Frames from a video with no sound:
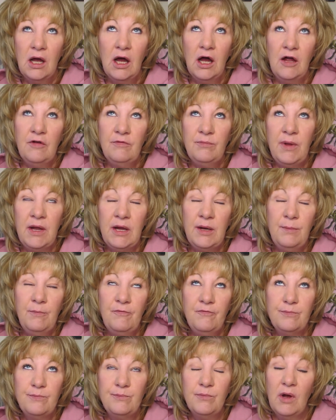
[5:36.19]
I've made
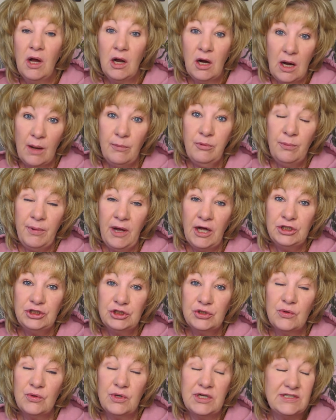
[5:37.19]
a couple bad
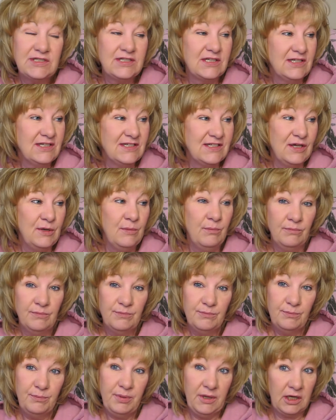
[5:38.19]
choices in
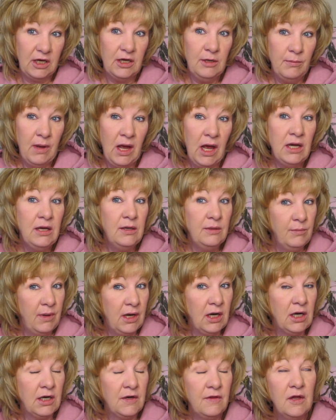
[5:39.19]
picking men and
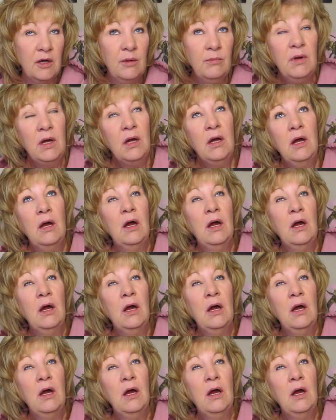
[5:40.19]
married them.